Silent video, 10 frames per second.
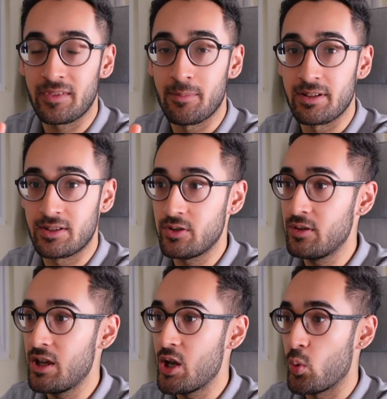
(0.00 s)
Number
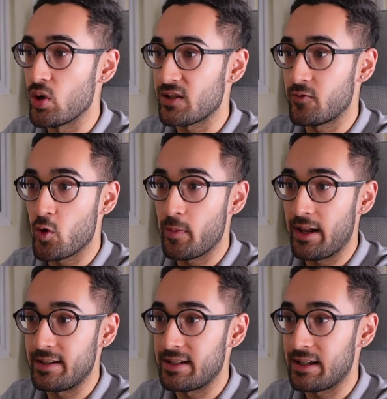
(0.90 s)
two was
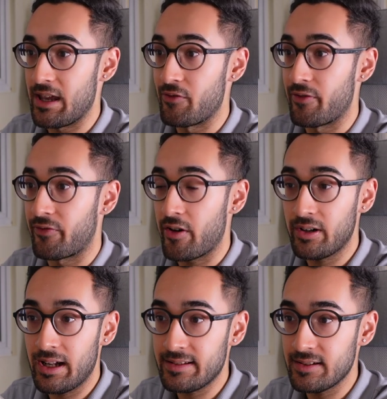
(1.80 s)
formulating a
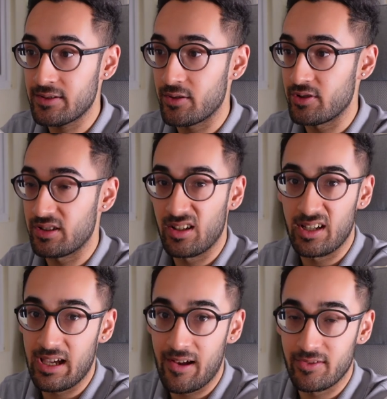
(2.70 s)
referral letter, so just
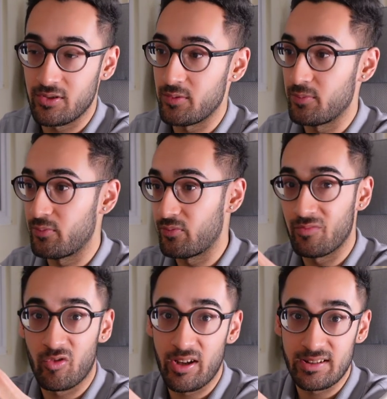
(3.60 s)
learning how to
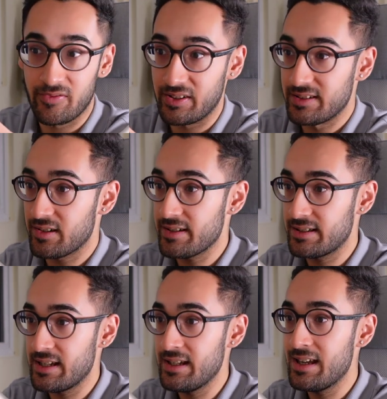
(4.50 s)
write stuff
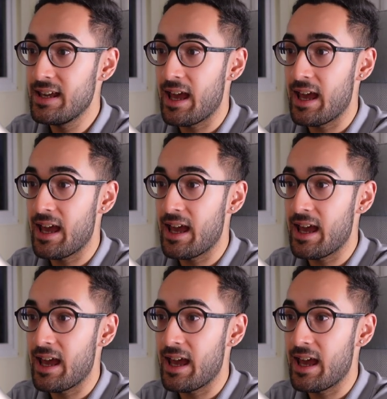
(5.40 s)
concisely.